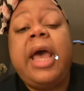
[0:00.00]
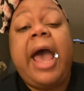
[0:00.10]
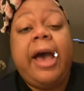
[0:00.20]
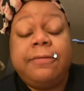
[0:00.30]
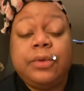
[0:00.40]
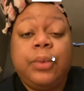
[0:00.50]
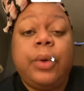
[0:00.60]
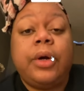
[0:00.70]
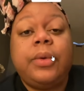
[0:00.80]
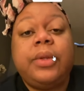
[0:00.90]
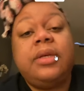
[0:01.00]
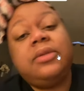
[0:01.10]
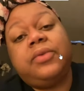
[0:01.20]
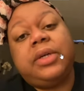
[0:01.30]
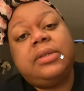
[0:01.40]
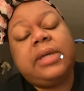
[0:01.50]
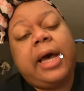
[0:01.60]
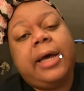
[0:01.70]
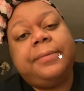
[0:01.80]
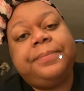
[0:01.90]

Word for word: after work with his friend Scott.